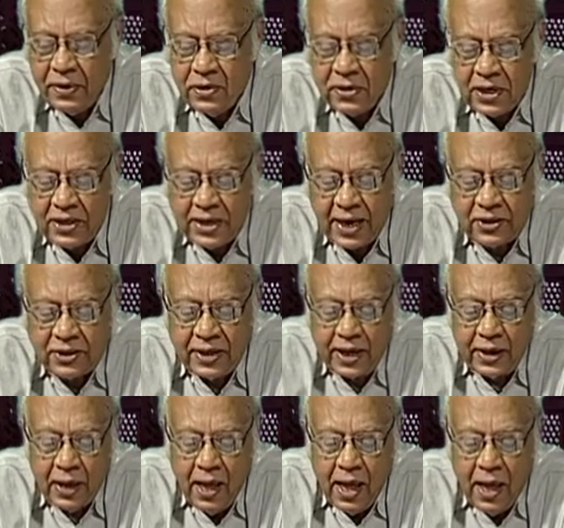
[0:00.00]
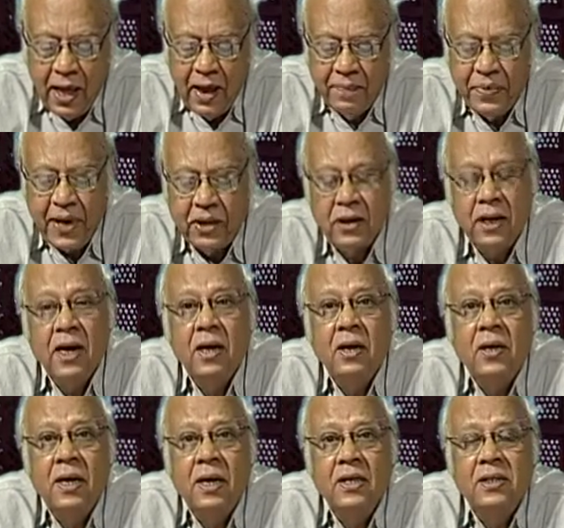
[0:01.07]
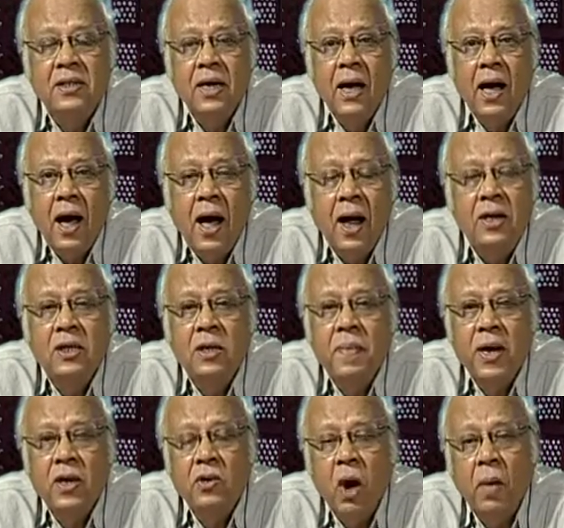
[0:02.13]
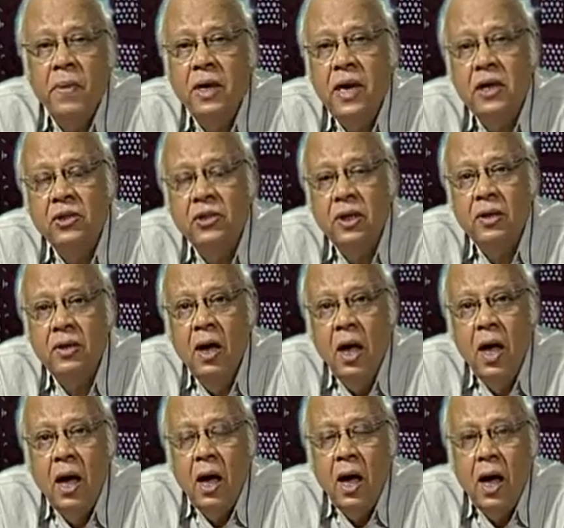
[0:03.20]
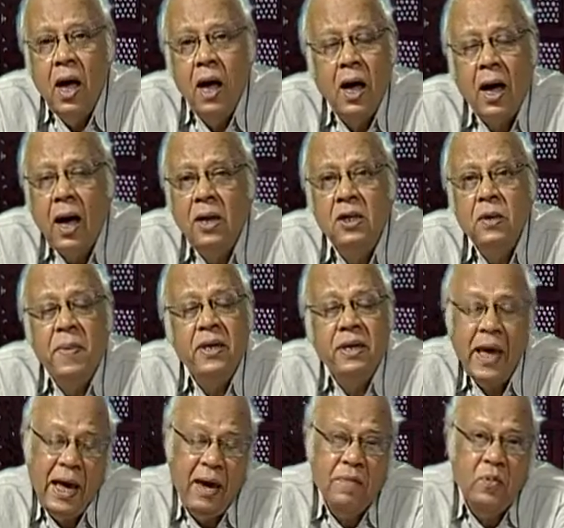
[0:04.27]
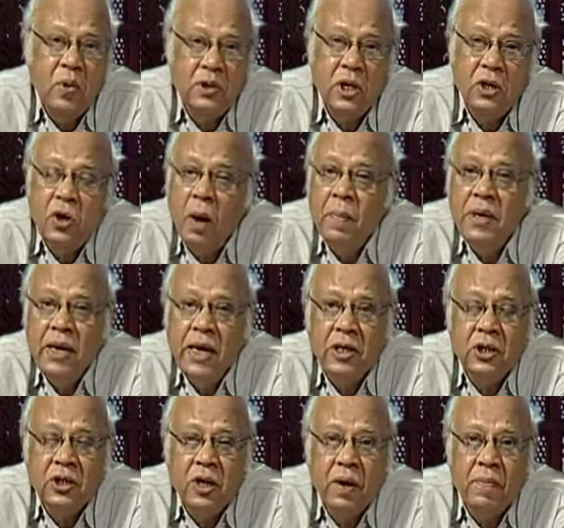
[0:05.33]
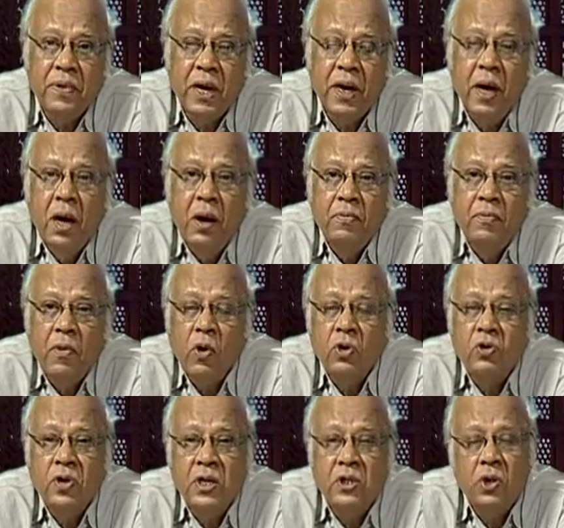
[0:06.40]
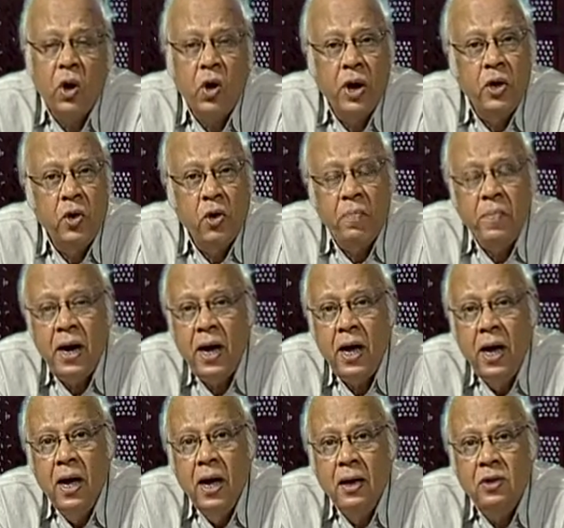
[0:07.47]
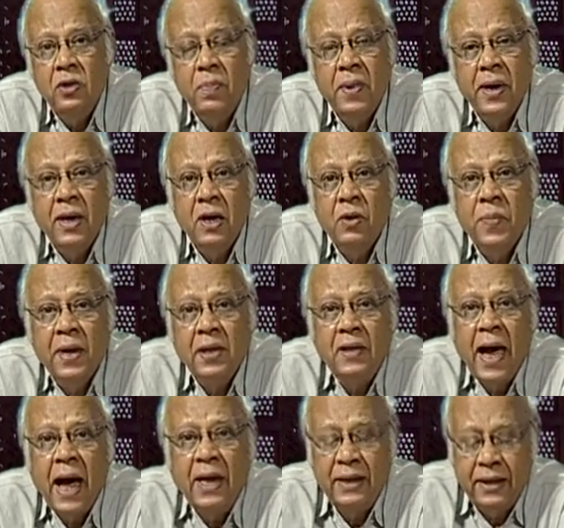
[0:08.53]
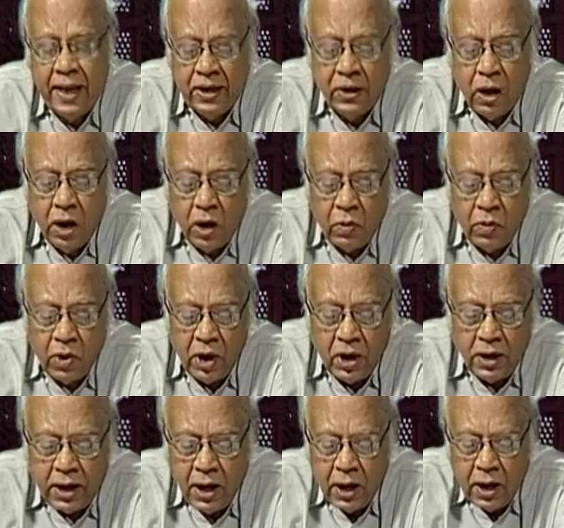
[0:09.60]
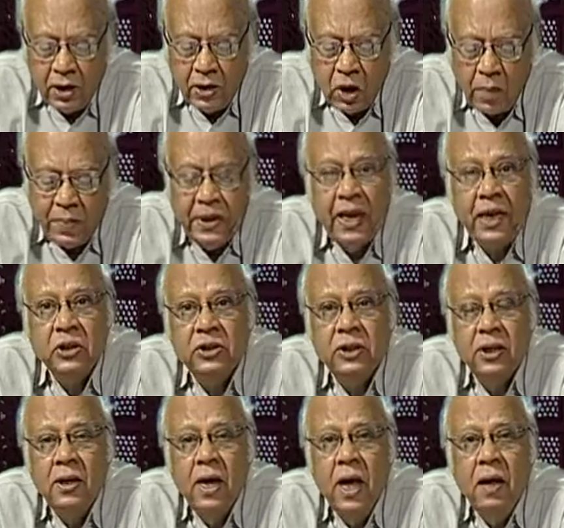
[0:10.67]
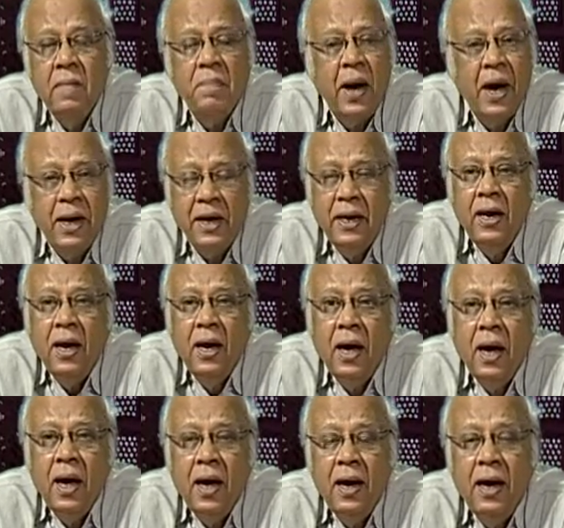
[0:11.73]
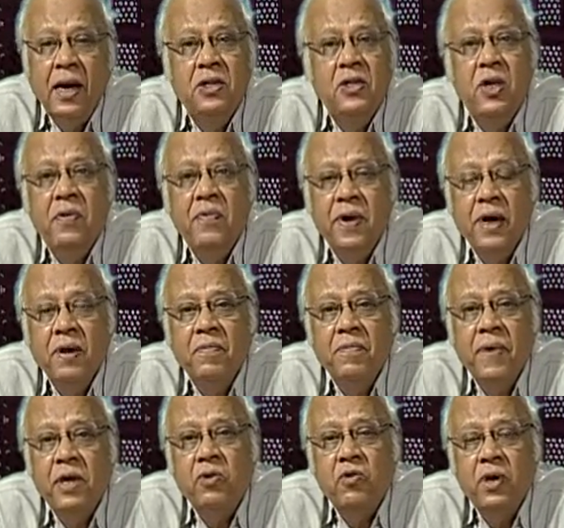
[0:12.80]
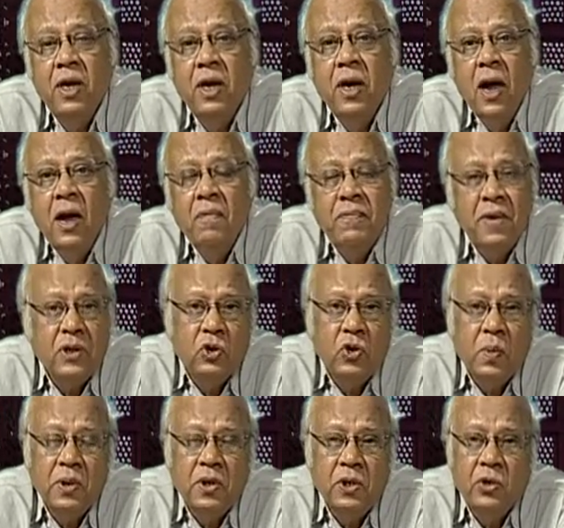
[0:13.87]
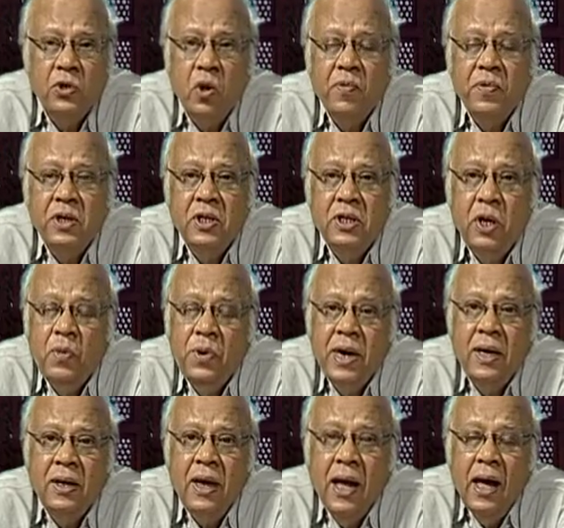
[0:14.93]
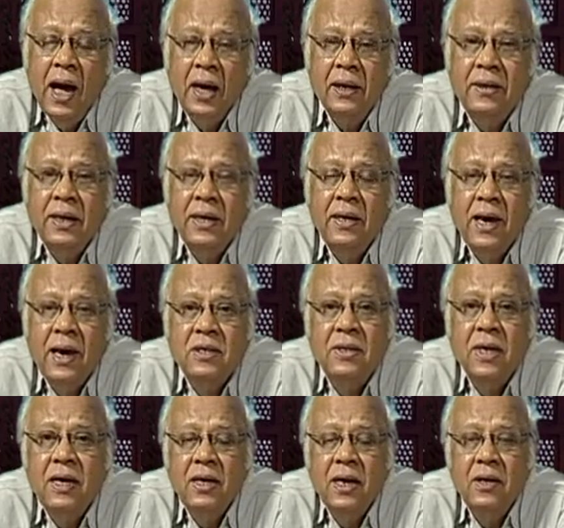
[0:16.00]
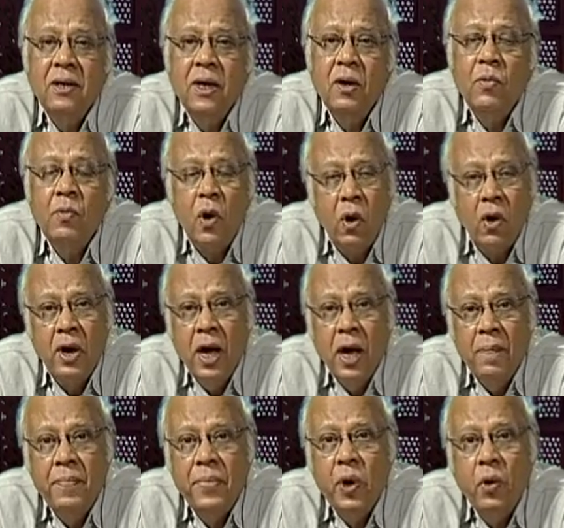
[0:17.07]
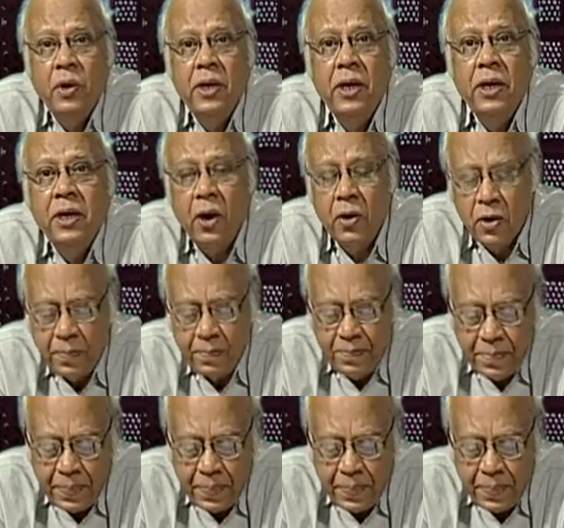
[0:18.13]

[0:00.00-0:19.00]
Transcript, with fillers: suggested that Hitler's ultimate domination, uh, ultimate aim was the domination of the fortress Europa to begin with and then world domination by uh, achieving victory first over the Soviet Union and then extending the war beyond Europe.